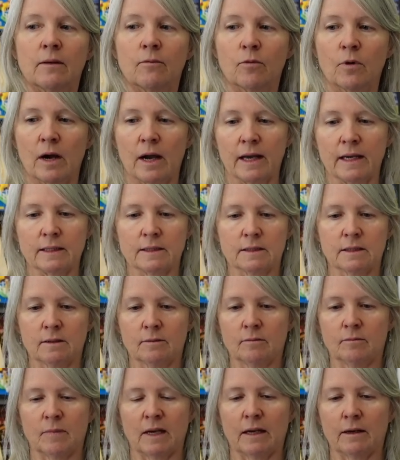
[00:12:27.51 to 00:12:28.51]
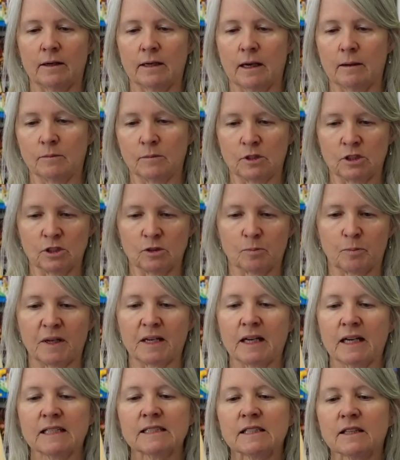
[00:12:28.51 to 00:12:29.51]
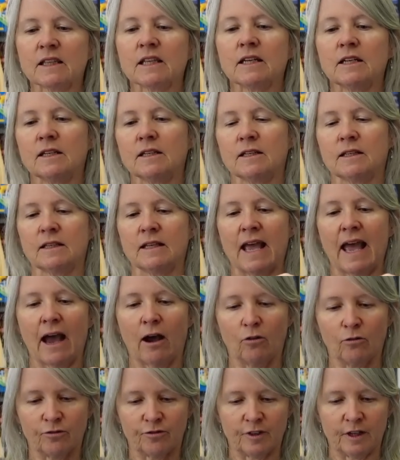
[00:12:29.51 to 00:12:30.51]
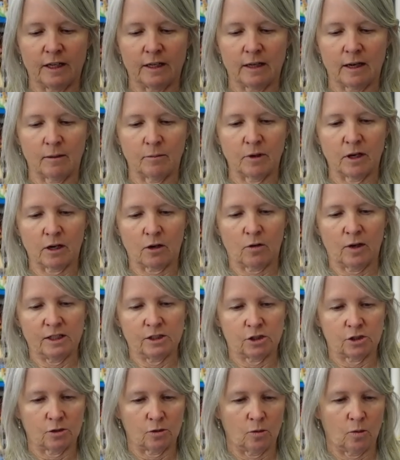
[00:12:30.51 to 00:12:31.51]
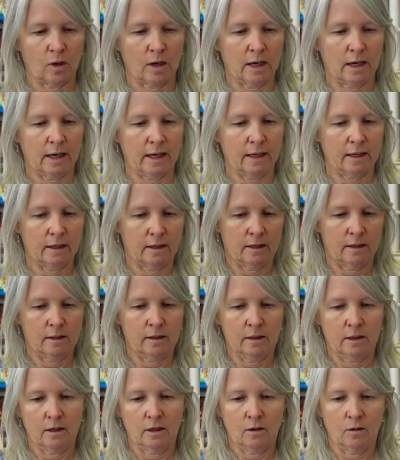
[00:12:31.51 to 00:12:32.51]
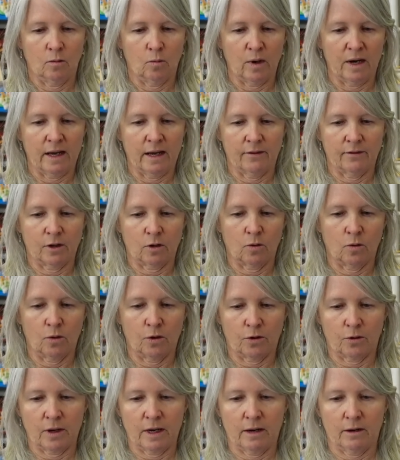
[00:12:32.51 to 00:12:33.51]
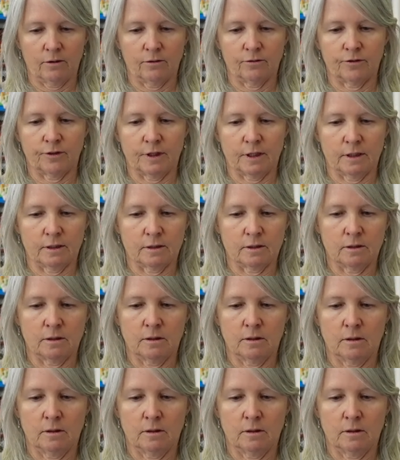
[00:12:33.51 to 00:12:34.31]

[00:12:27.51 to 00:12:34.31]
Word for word: Right. I'm just, because of the outfit. I'm not quite sure why we have a quarter outfit.